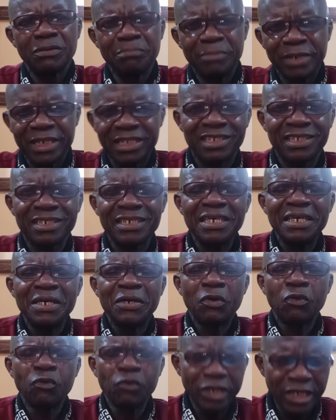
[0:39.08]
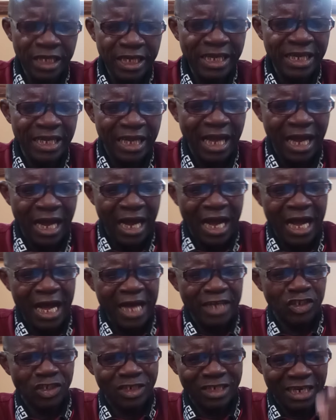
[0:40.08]
but we
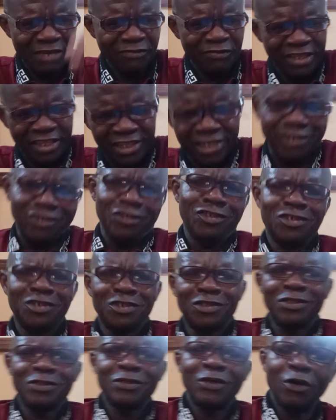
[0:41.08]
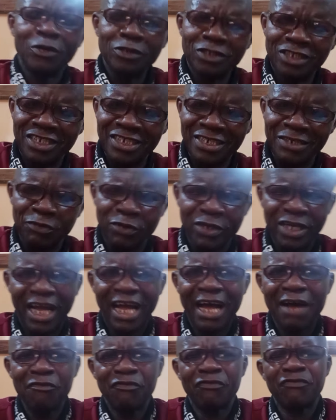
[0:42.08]
are sharing this until we
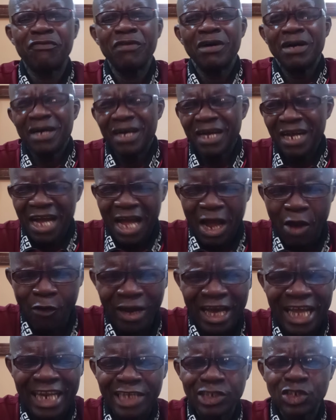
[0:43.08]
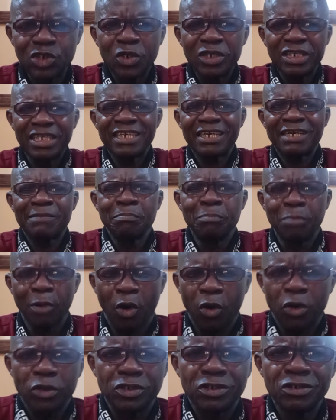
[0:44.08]
have our electronic
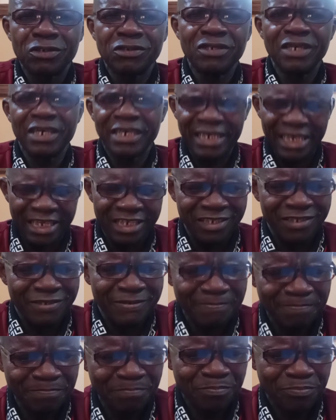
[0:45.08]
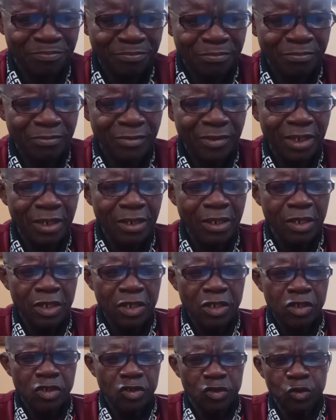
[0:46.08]
board ready.
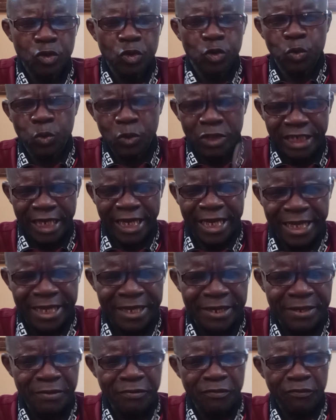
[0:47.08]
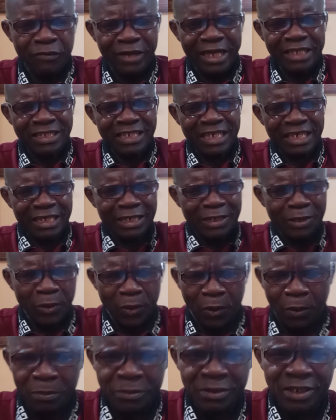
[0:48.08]
So today we are taking
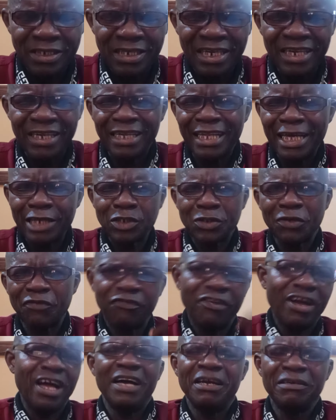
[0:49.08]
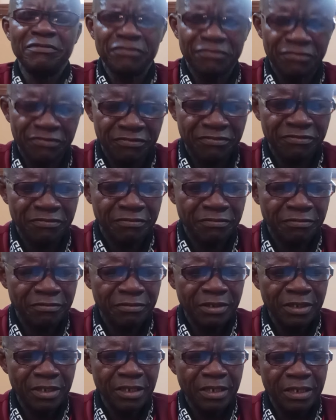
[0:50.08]
on lecture 5.
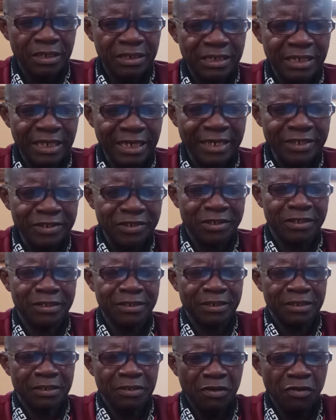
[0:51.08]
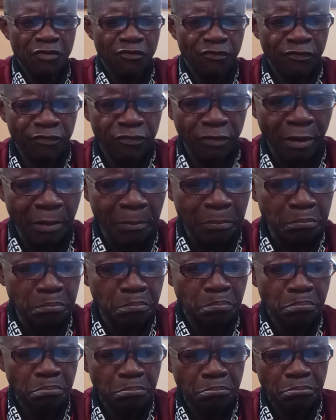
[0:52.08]
That's from